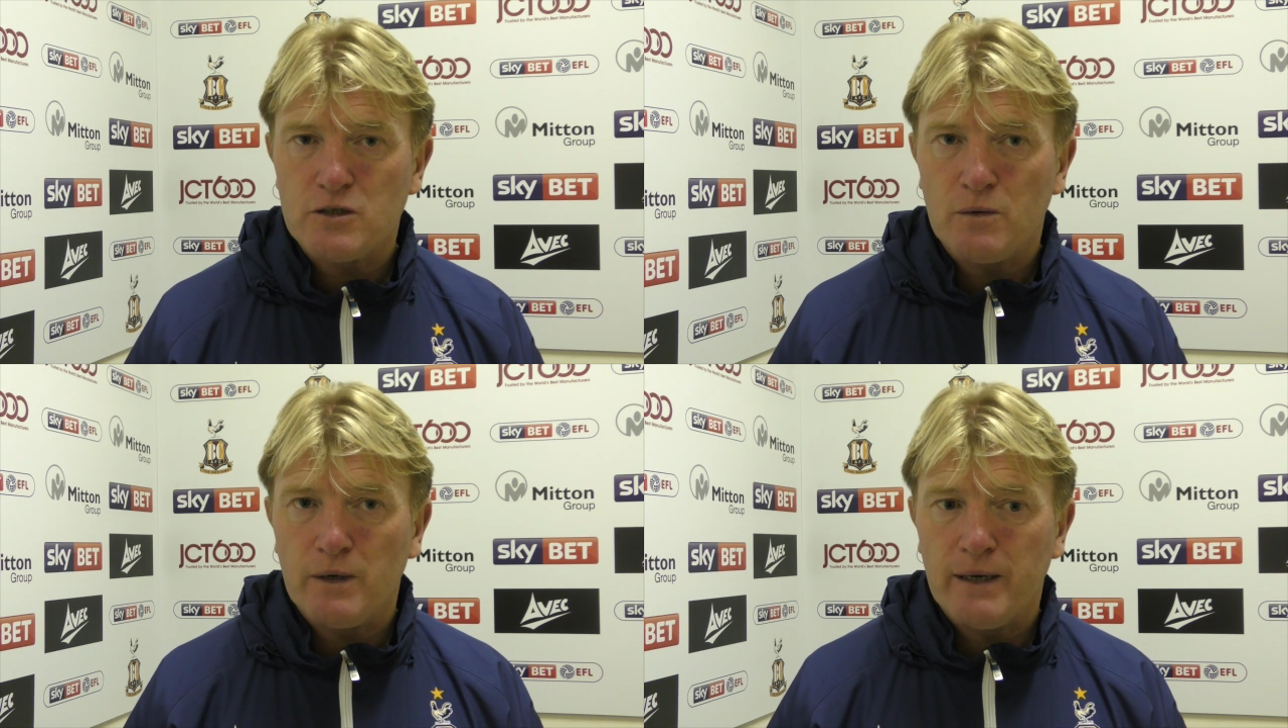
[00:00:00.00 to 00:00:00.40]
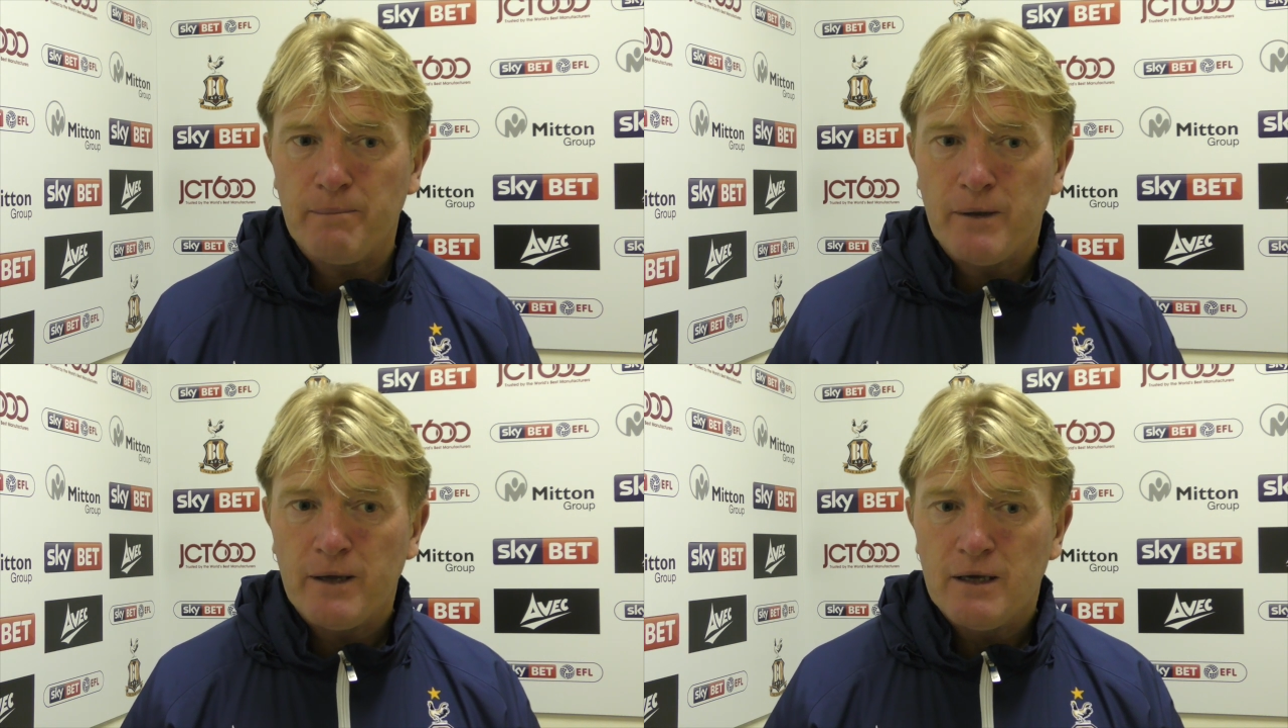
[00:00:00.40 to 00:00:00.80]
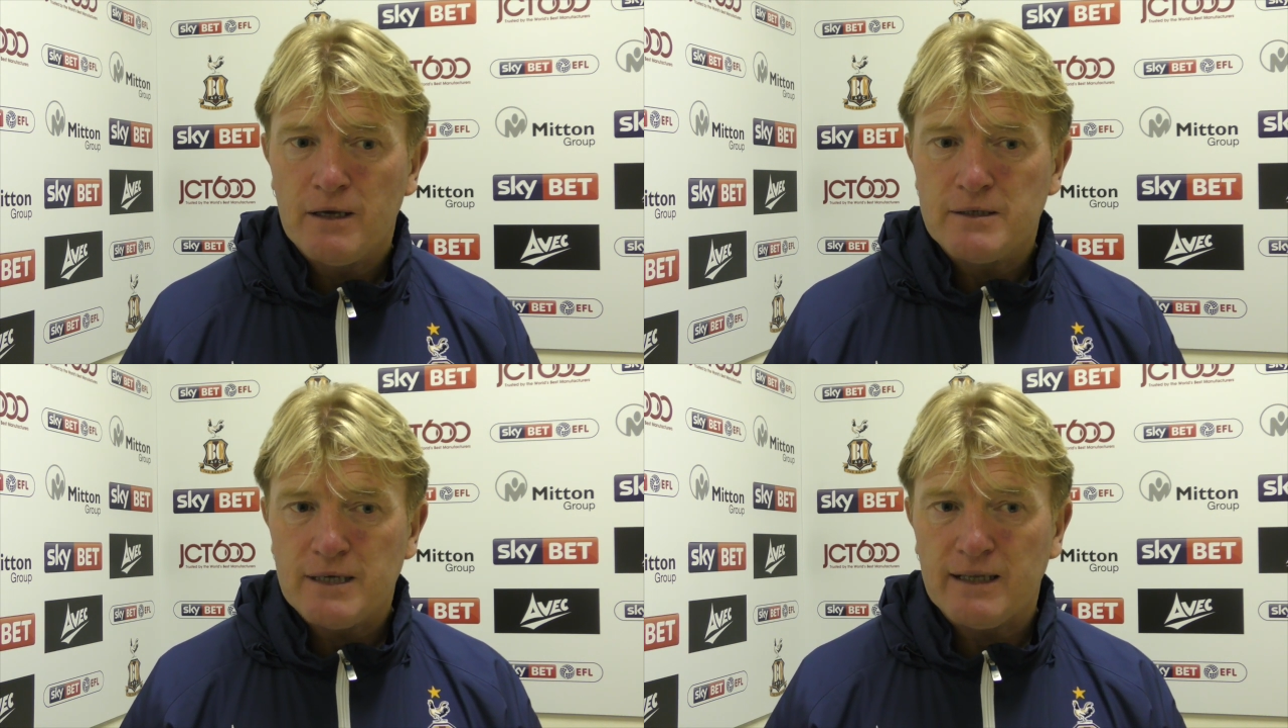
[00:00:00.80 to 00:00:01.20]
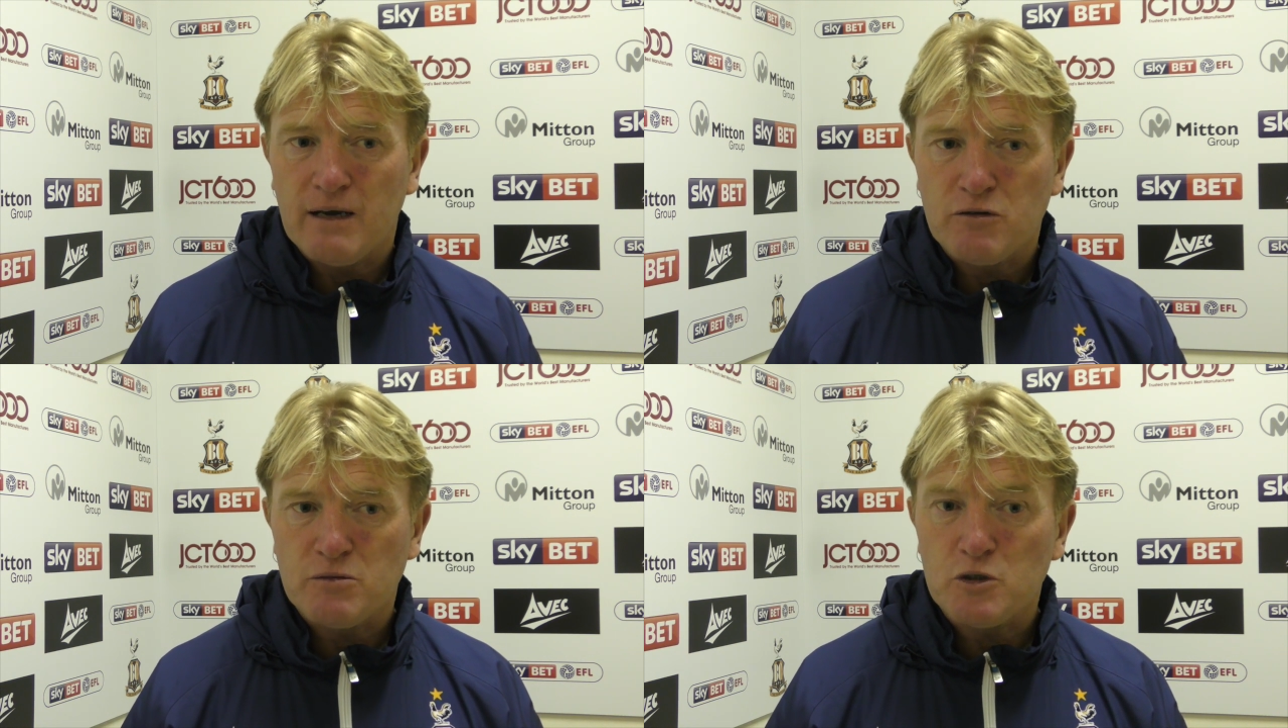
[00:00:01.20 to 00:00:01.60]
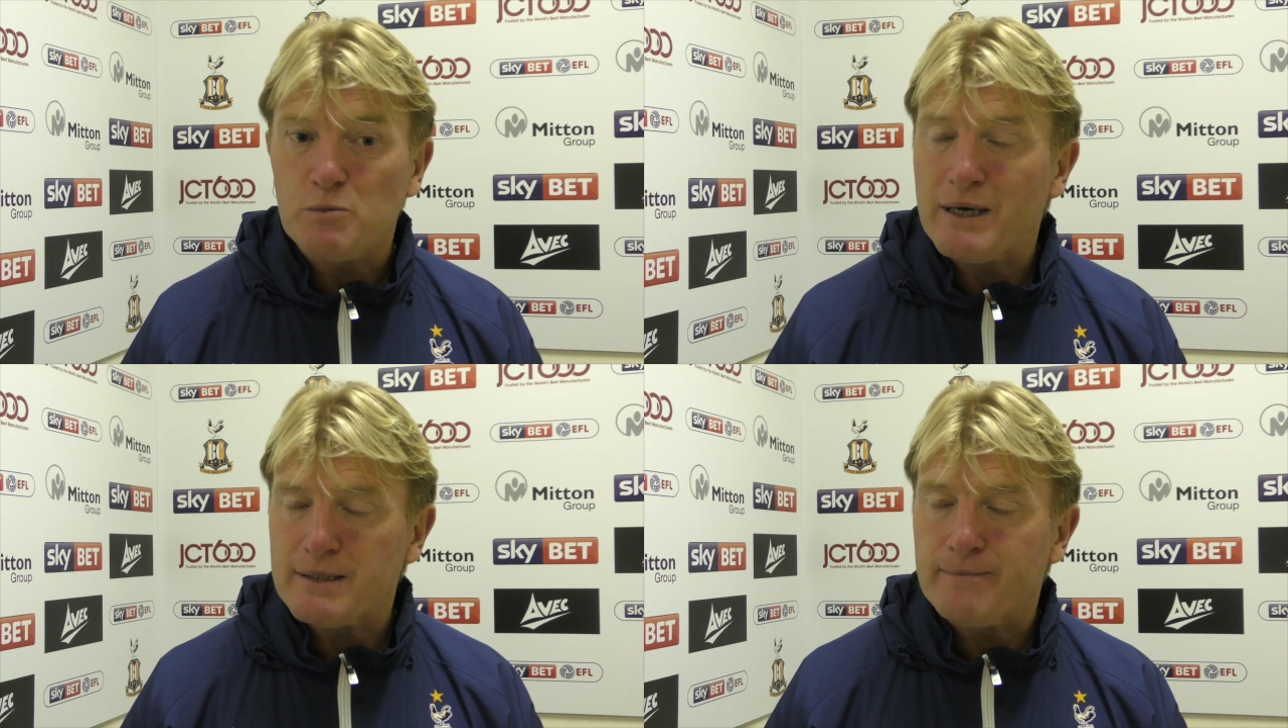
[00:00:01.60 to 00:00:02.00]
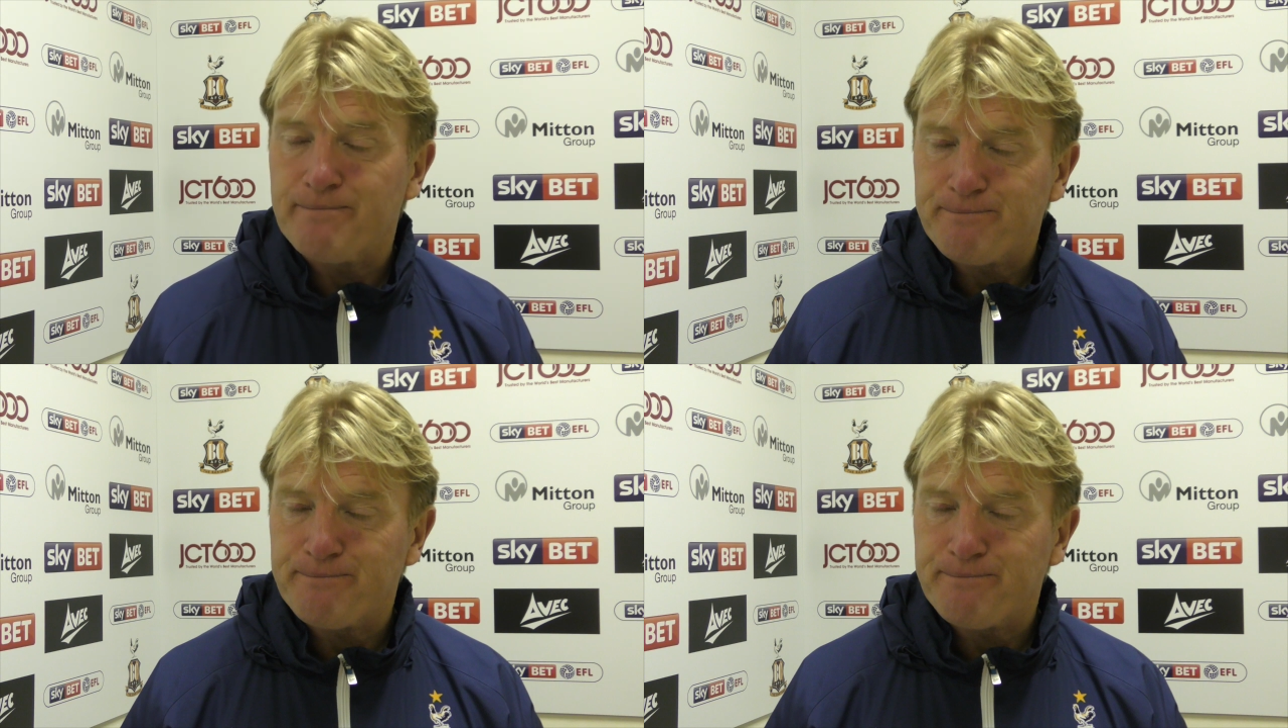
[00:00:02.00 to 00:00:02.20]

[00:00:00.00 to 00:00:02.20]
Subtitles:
So second half was much better.